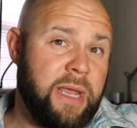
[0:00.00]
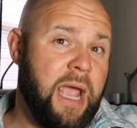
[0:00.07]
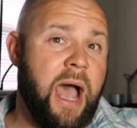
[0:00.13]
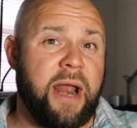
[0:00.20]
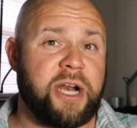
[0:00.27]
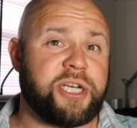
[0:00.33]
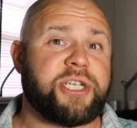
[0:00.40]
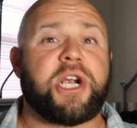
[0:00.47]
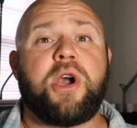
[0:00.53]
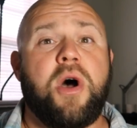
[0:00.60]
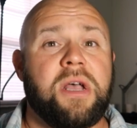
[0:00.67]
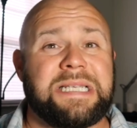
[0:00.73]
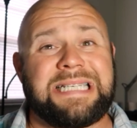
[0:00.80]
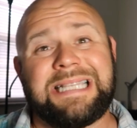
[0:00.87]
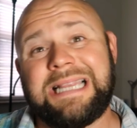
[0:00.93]
Miata should
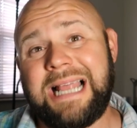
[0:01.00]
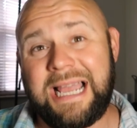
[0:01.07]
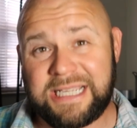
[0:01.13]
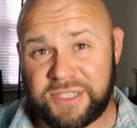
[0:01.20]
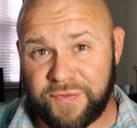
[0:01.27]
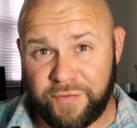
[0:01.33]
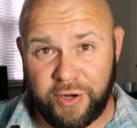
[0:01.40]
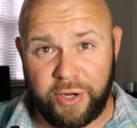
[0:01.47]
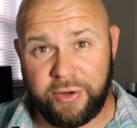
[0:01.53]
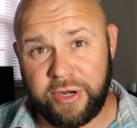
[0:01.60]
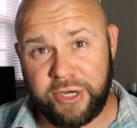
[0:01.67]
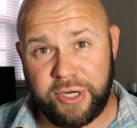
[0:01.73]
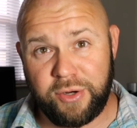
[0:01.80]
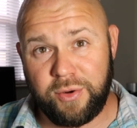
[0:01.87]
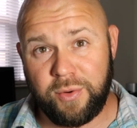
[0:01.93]
cost less for you
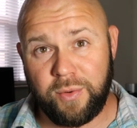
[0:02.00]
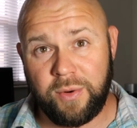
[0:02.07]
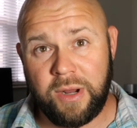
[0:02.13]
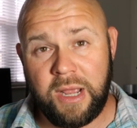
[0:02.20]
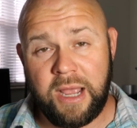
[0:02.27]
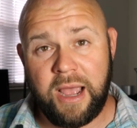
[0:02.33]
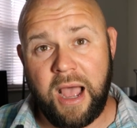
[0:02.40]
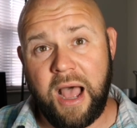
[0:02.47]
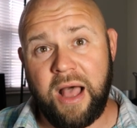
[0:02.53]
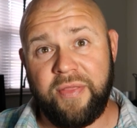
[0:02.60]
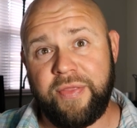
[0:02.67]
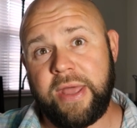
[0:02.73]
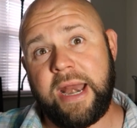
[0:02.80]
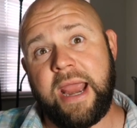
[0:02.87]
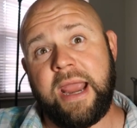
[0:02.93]
to do
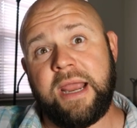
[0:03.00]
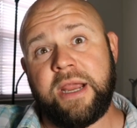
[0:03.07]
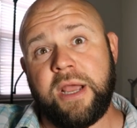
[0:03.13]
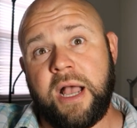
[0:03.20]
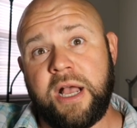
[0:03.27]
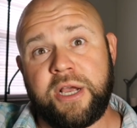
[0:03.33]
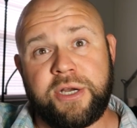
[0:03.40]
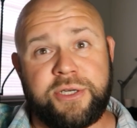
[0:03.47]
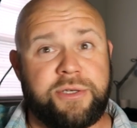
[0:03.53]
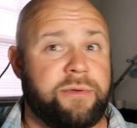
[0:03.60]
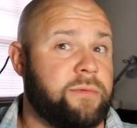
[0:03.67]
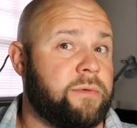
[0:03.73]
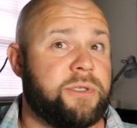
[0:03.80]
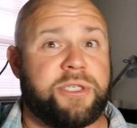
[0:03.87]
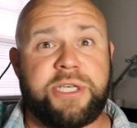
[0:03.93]
uh, than a uh,
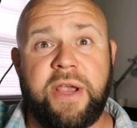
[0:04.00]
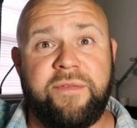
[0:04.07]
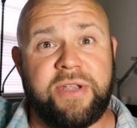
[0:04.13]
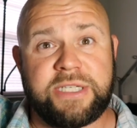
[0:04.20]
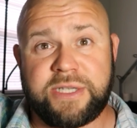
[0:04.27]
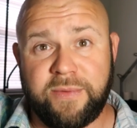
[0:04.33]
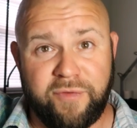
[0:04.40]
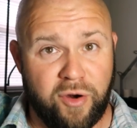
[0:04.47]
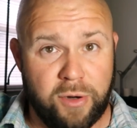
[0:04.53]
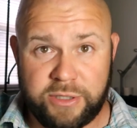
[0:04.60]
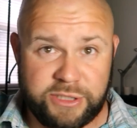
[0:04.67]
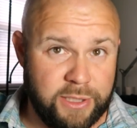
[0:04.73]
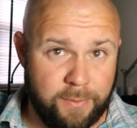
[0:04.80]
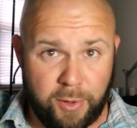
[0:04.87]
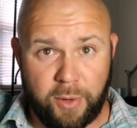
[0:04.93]
Chevy
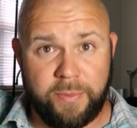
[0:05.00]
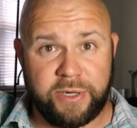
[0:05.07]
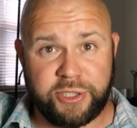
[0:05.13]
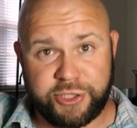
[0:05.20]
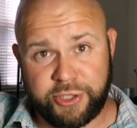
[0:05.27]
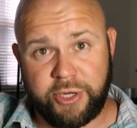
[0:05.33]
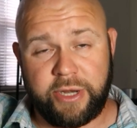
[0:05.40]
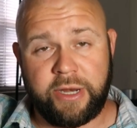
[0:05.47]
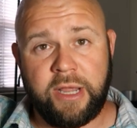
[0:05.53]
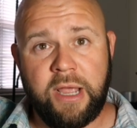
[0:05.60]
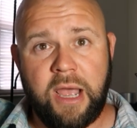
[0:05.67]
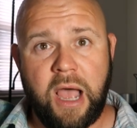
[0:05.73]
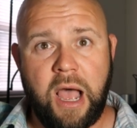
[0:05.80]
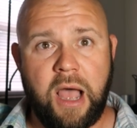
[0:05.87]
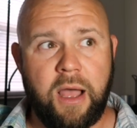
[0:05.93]
Suburban should.
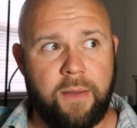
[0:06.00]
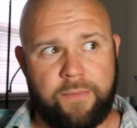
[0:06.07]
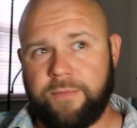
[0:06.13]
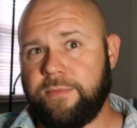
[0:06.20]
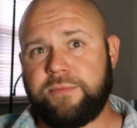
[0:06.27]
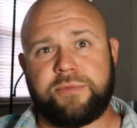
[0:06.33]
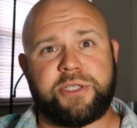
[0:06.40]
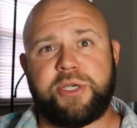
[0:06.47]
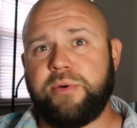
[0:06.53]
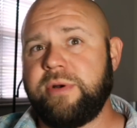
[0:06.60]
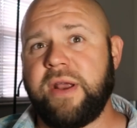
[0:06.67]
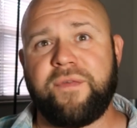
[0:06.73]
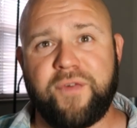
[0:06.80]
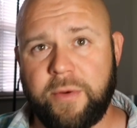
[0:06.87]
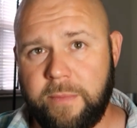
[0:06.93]
Uh, two
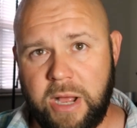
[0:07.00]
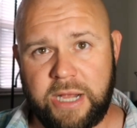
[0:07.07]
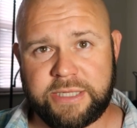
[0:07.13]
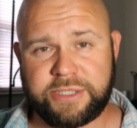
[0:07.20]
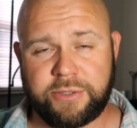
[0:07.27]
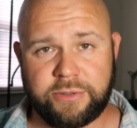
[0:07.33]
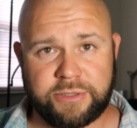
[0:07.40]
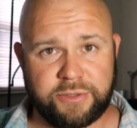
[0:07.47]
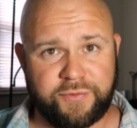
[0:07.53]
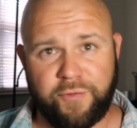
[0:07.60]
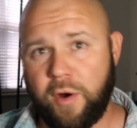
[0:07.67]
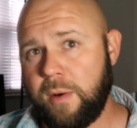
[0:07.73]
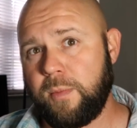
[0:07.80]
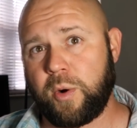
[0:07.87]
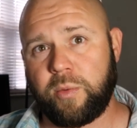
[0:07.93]
different monsters. There's
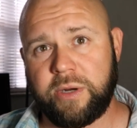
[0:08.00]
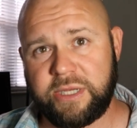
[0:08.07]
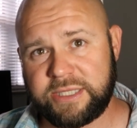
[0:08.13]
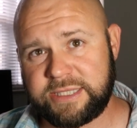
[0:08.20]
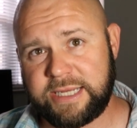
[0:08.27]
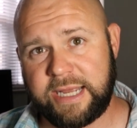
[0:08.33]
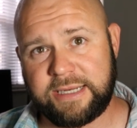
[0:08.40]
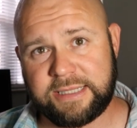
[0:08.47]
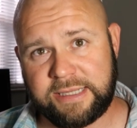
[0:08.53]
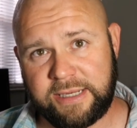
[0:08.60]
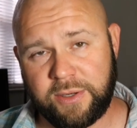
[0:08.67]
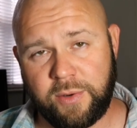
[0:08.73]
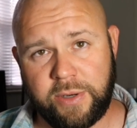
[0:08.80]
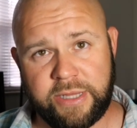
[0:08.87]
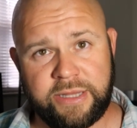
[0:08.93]
far more real estate to
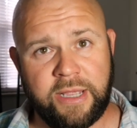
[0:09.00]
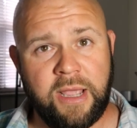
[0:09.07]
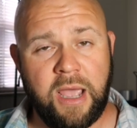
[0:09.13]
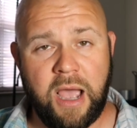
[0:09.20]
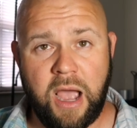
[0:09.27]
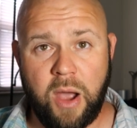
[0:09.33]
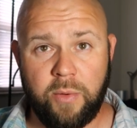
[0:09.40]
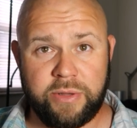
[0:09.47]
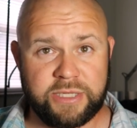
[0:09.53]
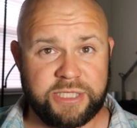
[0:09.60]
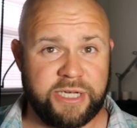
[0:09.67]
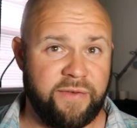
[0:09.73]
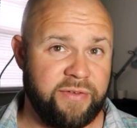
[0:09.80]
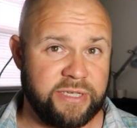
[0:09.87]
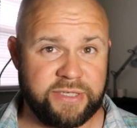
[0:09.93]
deal with uh, with a
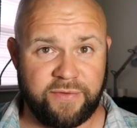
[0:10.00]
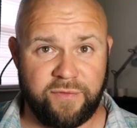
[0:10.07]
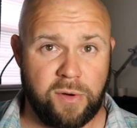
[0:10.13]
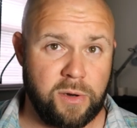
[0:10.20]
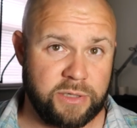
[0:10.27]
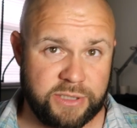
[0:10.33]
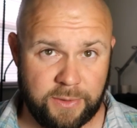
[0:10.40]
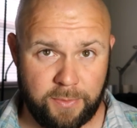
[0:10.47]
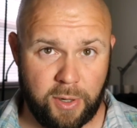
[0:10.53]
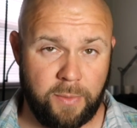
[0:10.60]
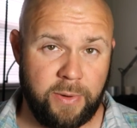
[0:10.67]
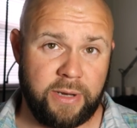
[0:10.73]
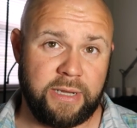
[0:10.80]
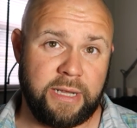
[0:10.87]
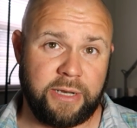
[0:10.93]
Chevy
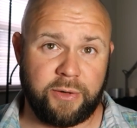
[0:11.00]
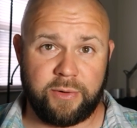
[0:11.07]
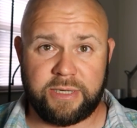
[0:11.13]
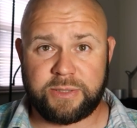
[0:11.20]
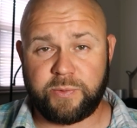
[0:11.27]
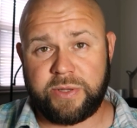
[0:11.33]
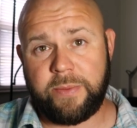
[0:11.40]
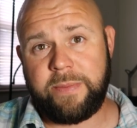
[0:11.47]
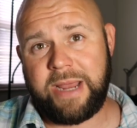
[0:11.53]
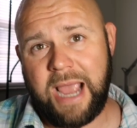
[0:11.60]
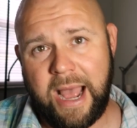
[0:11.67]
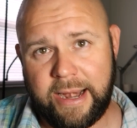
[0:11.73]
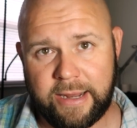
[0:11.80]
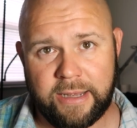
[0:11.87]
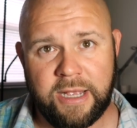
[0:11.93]
Suburban than there is with a
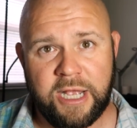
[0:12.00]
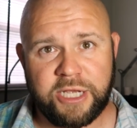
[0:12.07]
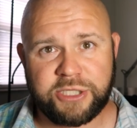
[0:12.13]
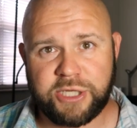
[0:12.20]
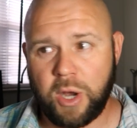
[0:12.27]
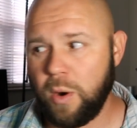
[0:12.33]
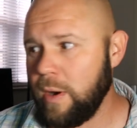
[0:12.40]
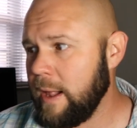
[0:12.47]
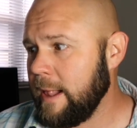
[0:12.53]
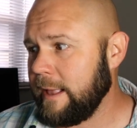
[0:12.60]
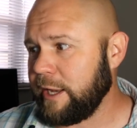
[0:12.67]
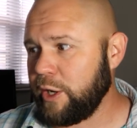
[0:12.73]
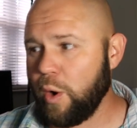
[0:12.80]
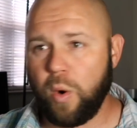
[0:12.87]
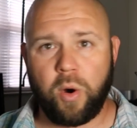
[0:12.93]
Miata. So
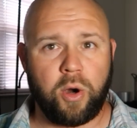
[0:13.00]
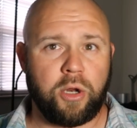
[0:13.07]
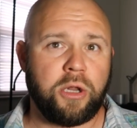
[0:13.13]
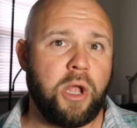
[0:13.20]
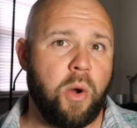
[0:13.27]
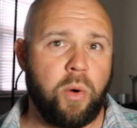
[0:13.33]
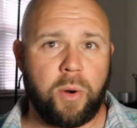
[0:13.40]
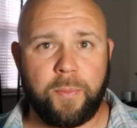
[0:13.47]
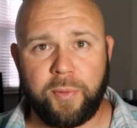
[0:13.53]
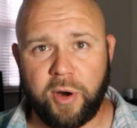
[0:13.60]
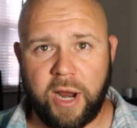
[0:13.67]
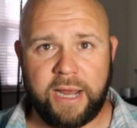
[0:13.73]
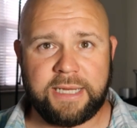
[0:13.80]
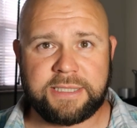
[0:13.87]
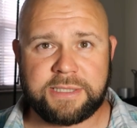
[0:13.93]
your lower
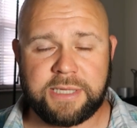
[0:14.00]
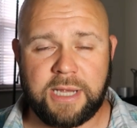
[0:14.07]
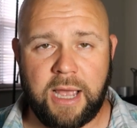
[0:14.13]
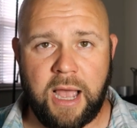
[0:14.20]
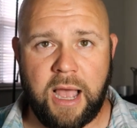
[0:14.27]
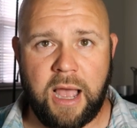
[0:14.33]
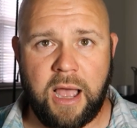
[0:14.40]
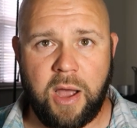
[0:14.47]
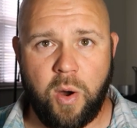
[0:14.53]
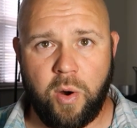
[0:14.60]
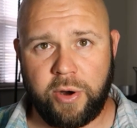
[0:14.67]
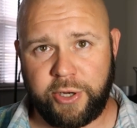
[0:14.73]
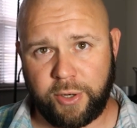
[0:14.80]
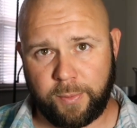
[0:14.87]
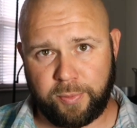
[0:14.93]
price uh,
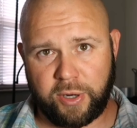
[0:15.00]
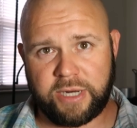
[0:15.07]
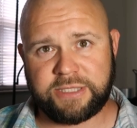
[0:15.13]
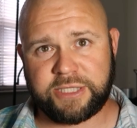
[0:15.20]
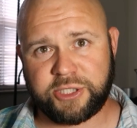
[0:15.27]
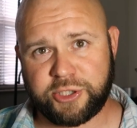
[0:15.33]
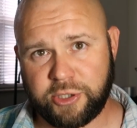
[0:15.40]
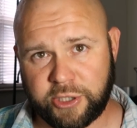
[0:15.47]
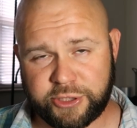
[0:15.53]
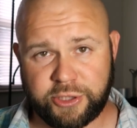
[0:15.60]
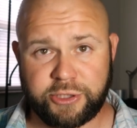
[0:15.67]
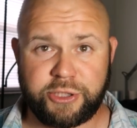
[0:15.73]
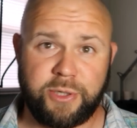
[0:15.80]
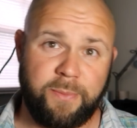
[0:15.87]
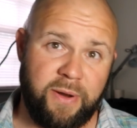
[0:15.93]
on your pricing
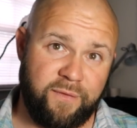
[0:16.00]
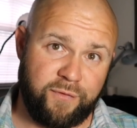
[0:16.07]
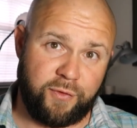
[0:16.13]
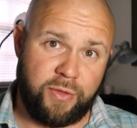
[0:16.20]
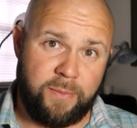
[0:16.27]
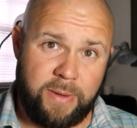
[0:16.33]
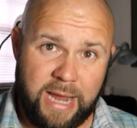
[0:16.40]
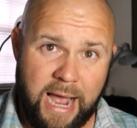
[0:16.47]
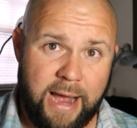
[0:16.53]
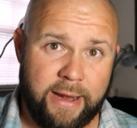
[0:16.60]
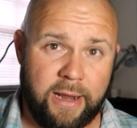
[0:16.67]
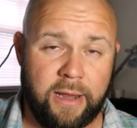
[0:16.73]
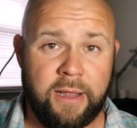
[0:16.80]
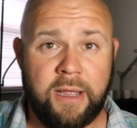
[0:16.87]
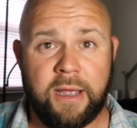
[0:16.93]
structure should be for the
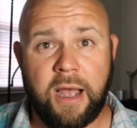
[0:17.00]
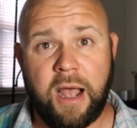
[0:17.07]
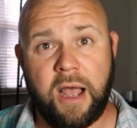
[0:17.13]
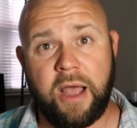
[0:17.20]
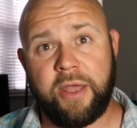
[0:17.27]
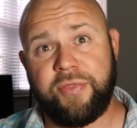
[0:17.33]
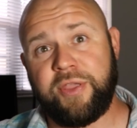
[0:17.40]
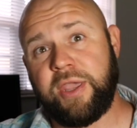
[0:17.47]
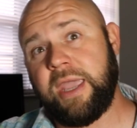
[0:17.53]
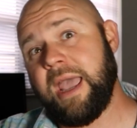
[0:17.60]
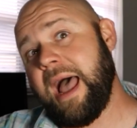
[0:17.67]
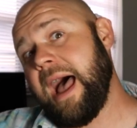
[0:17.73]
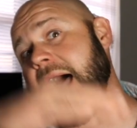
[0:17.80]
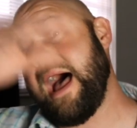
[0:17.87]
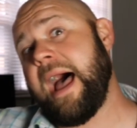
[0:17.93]
Miata. Uh, the
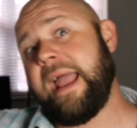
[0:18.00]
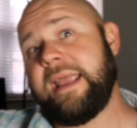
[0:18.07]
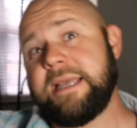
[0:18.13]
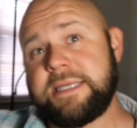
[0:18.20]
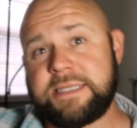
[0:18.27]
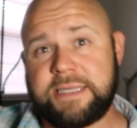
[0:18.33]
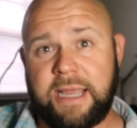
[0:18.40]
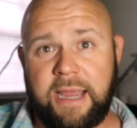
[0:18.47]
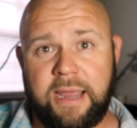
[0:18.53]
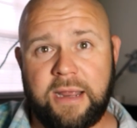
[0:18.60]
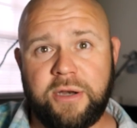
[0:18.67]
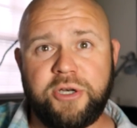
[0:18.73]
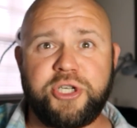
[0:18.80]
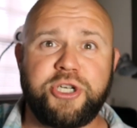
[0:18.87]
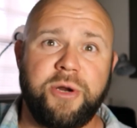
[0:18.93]
highest
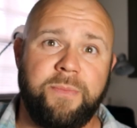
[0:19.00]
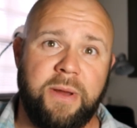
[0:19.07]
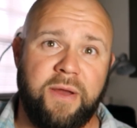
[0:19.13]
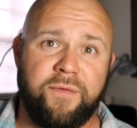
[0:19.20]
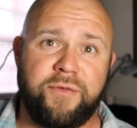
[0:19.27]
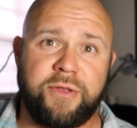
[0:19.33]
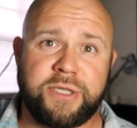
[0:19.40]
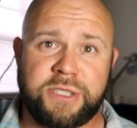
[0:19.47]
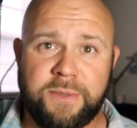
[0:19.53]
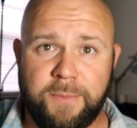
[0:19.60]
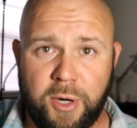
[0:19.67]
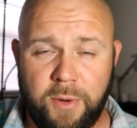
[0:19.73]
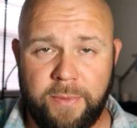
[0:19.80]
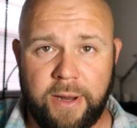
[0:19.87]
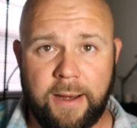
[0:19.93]
end should be for the
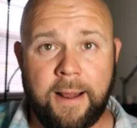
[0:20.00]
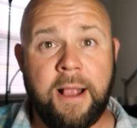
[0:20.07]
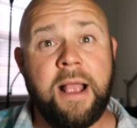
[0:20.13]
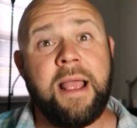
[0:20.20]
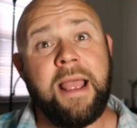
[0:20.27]
Suburban.